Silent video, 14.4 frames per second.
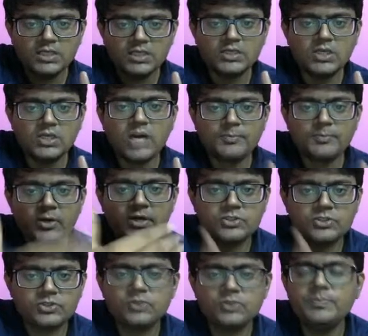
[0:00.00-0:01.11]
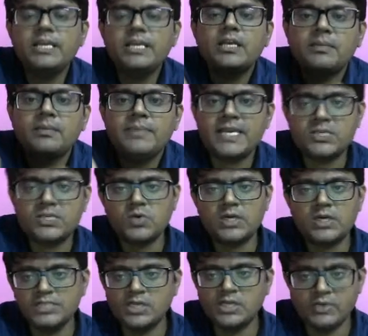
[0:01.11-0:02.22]
the dot product should be coming as
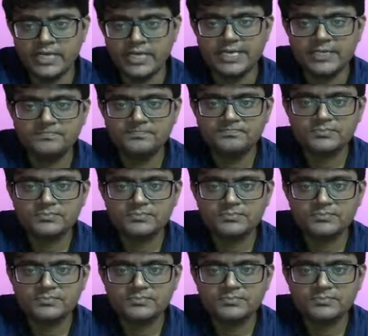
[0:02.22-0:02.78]
what? 0, right?